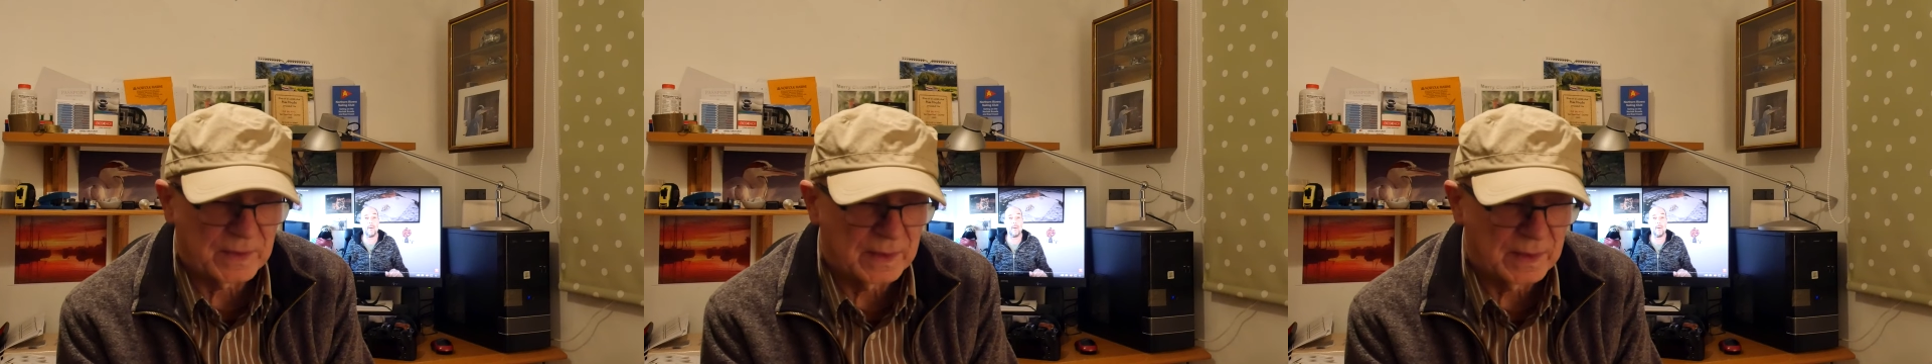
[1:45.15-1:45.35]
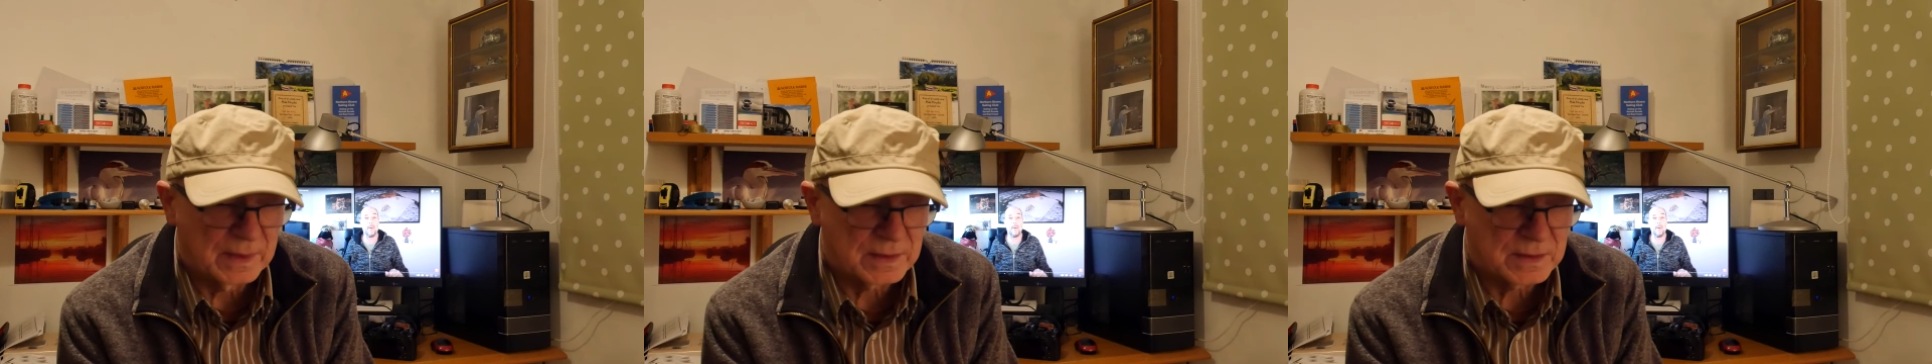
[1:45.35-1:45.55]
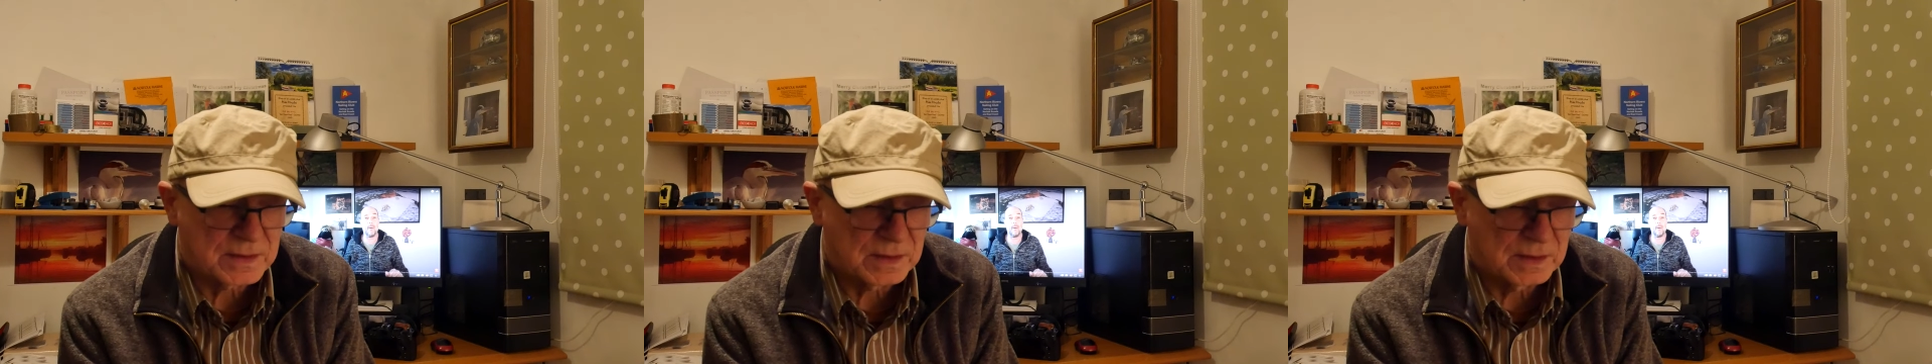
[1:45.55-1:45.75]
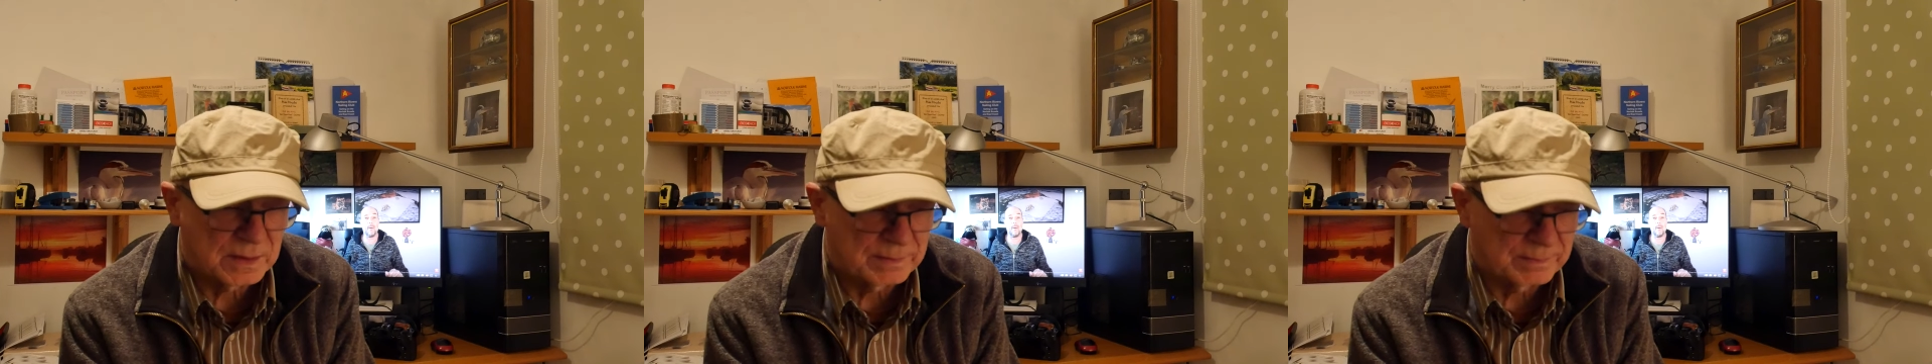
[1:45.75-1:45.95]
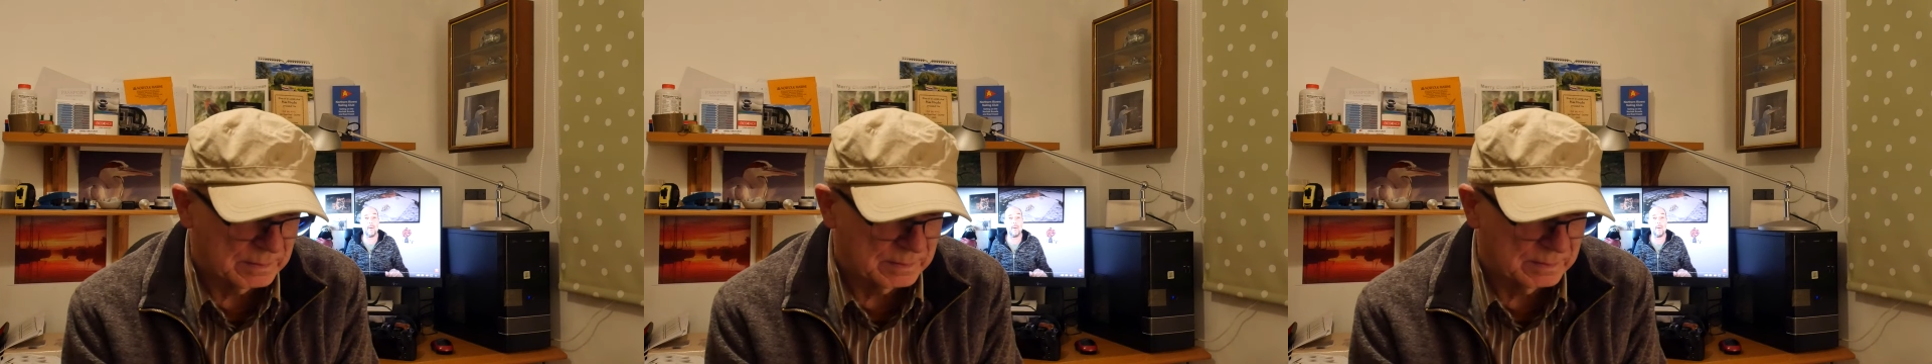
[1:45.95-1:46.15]
it uh,
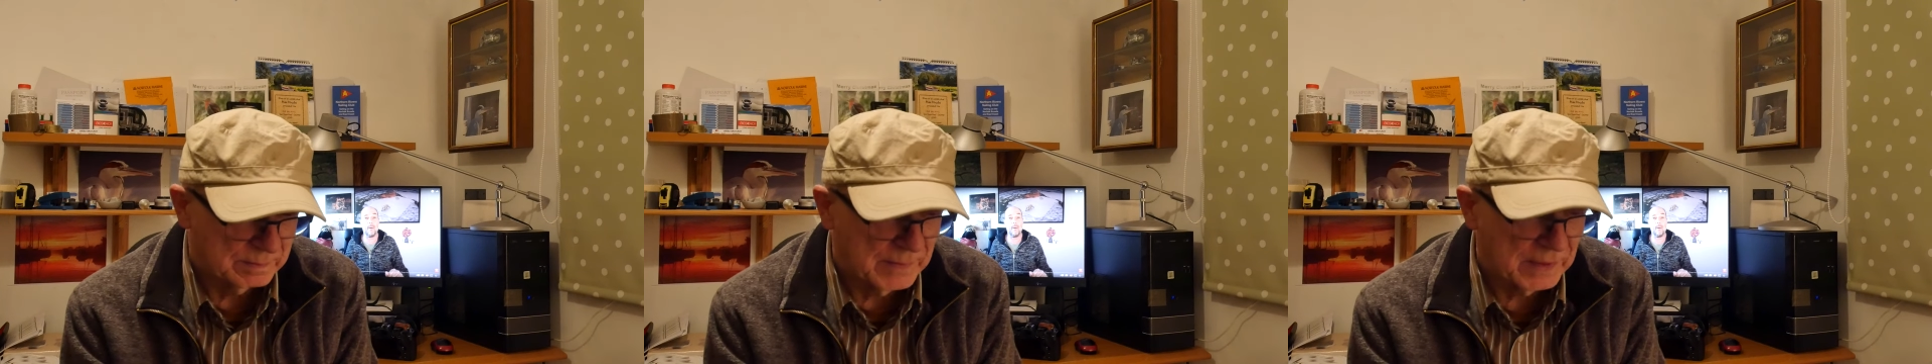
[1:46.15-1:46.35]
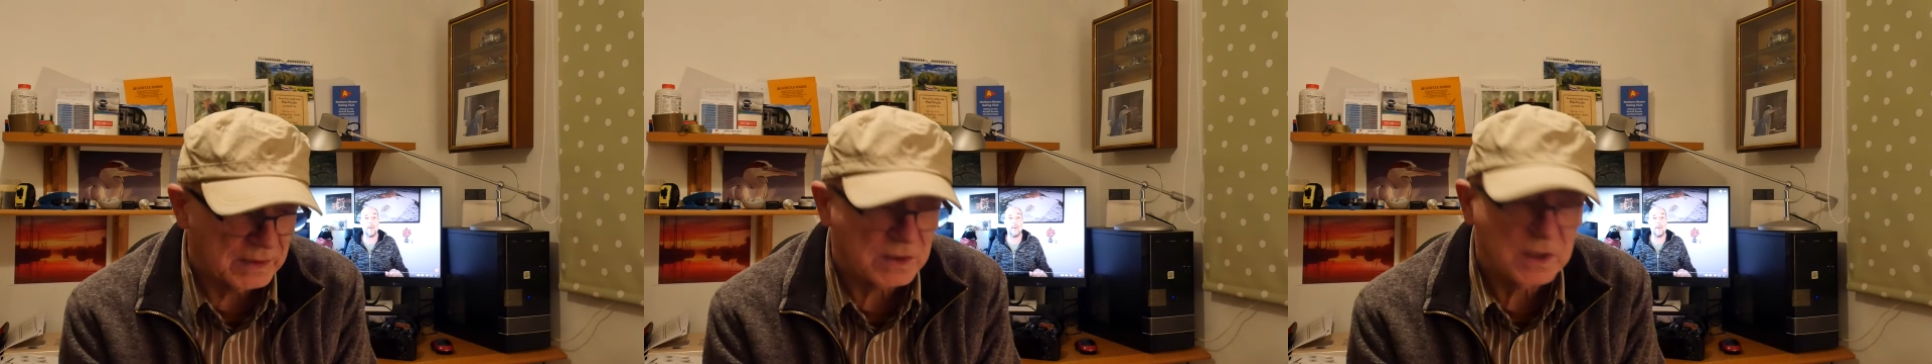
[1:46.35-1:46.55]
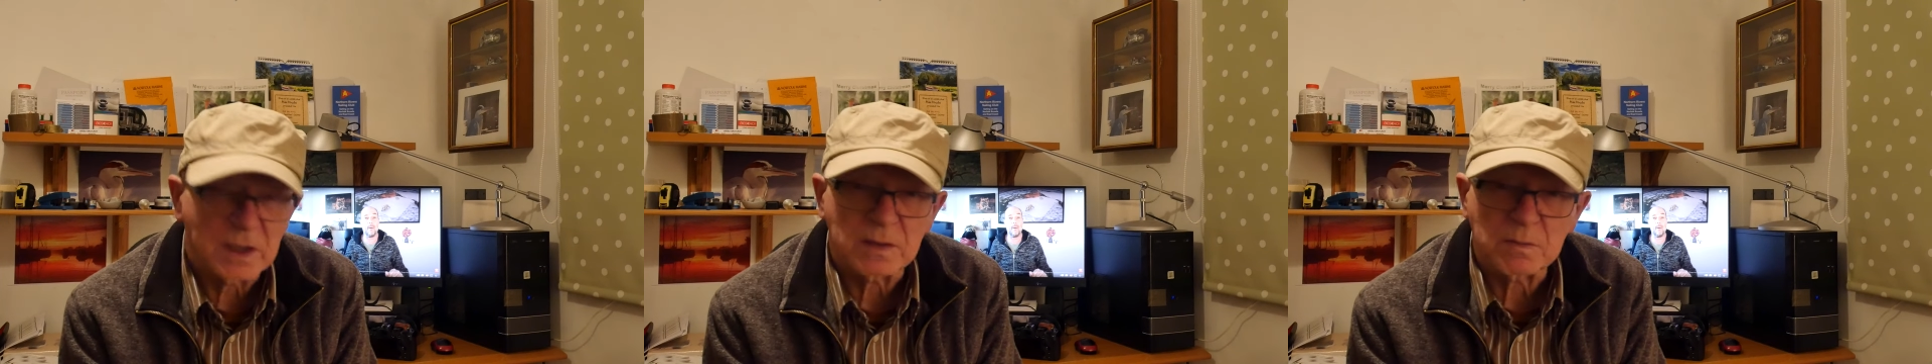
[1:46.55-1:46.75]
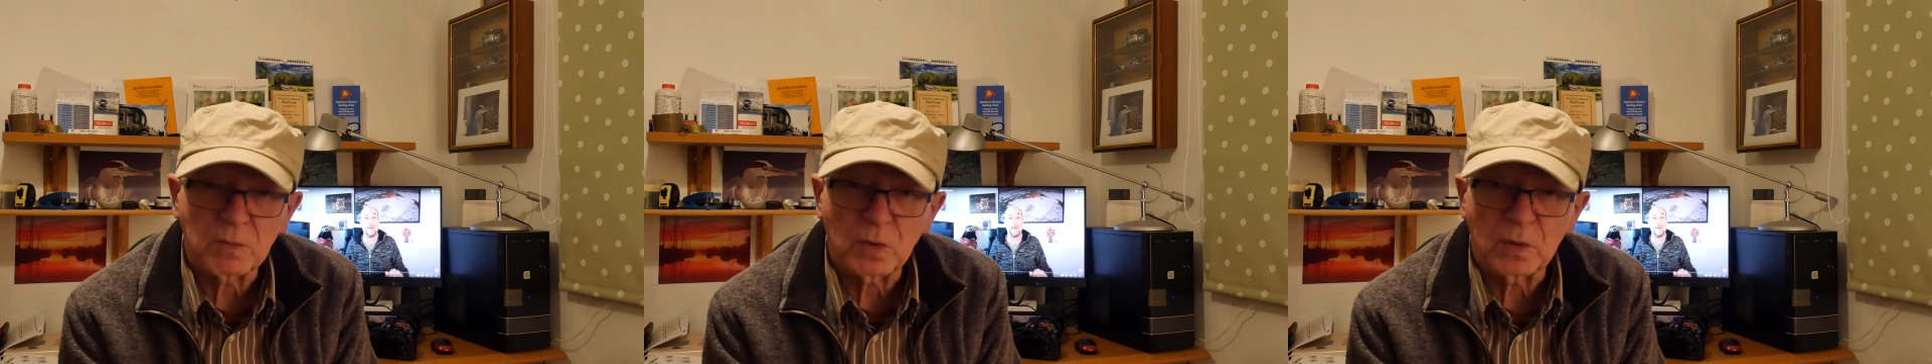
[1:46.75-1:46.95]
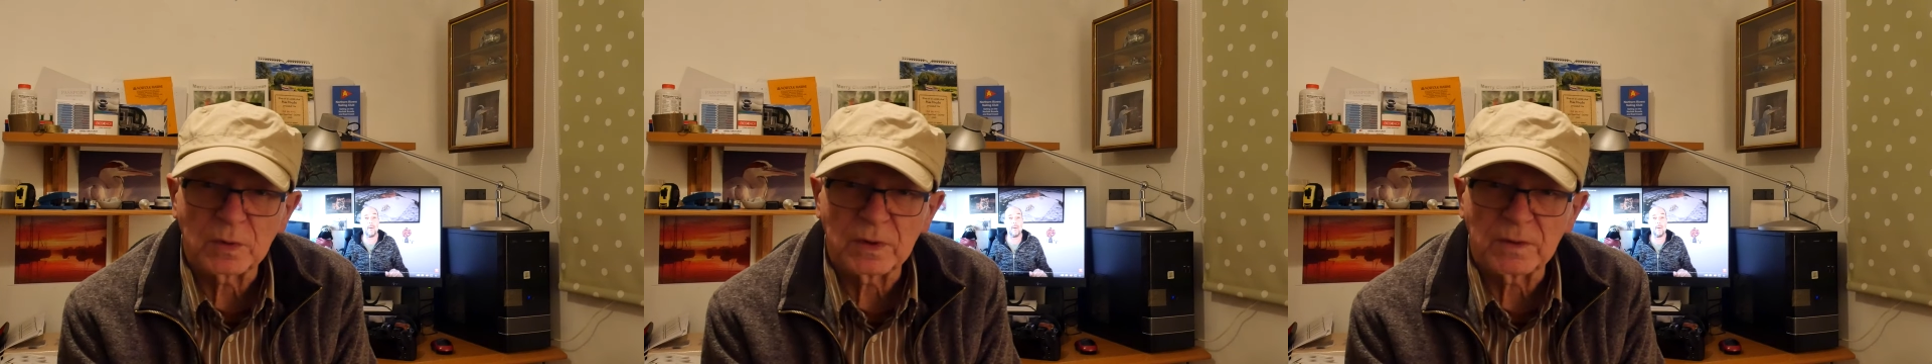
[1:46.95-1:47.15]
makes things
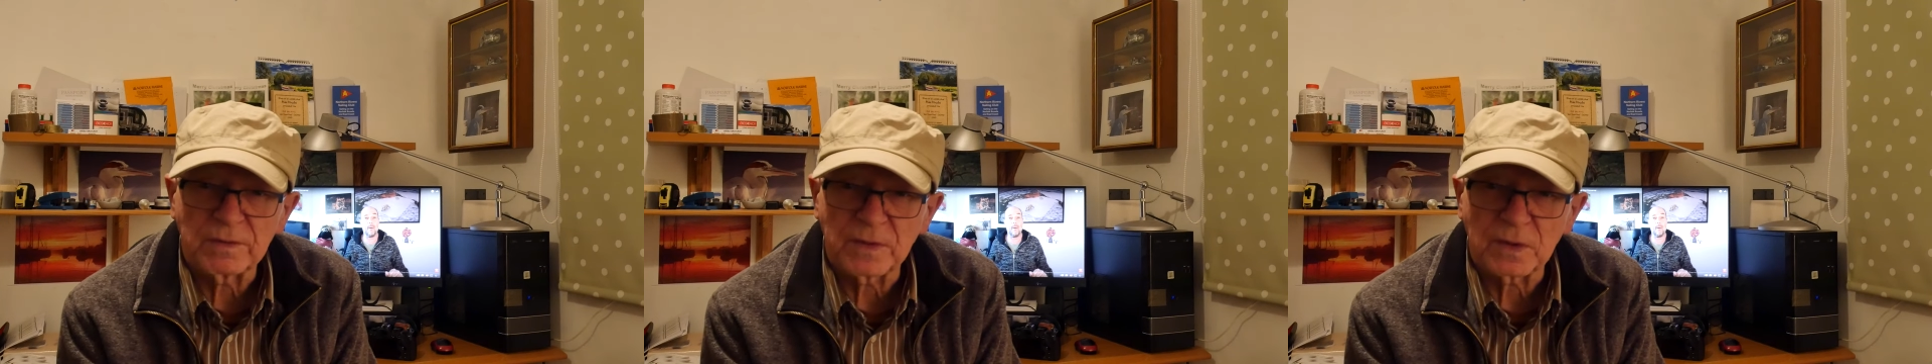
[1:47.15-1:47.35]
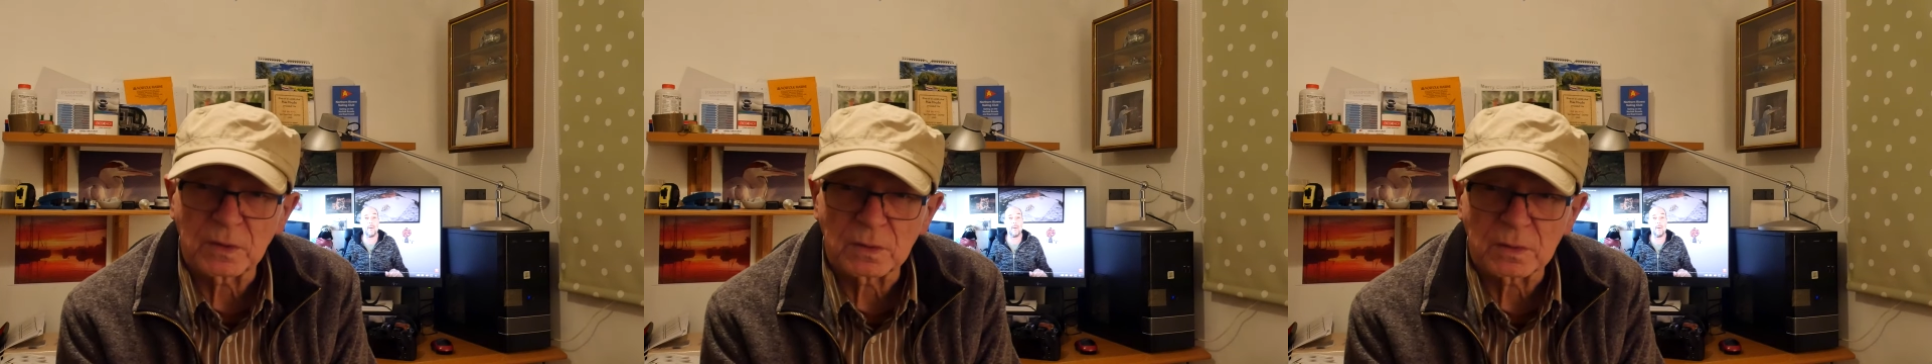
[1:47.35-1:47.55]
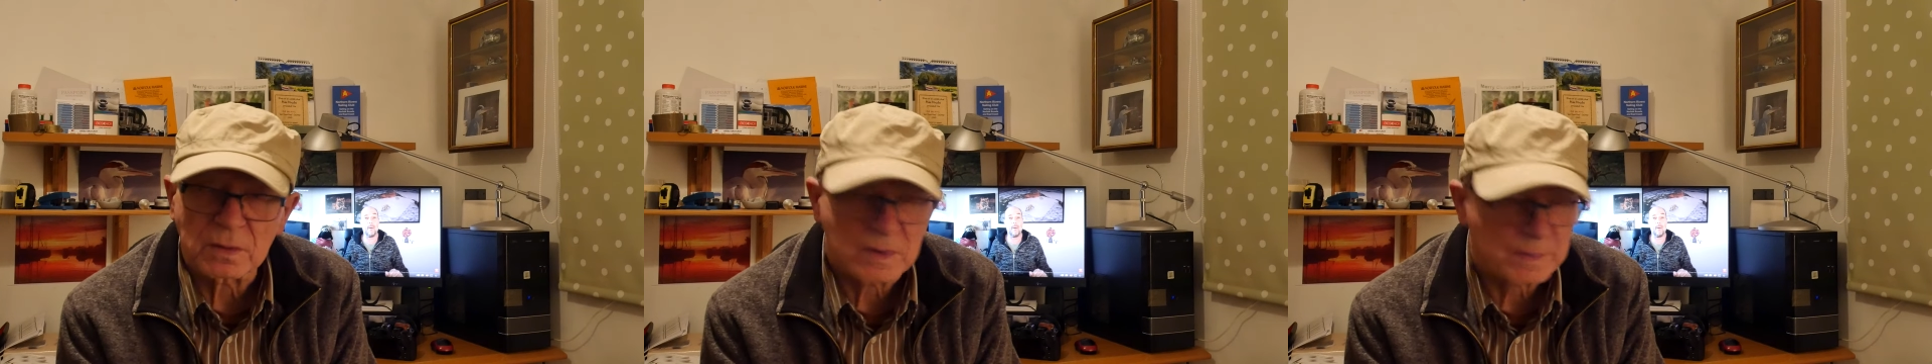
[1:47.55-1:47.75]
more difficult,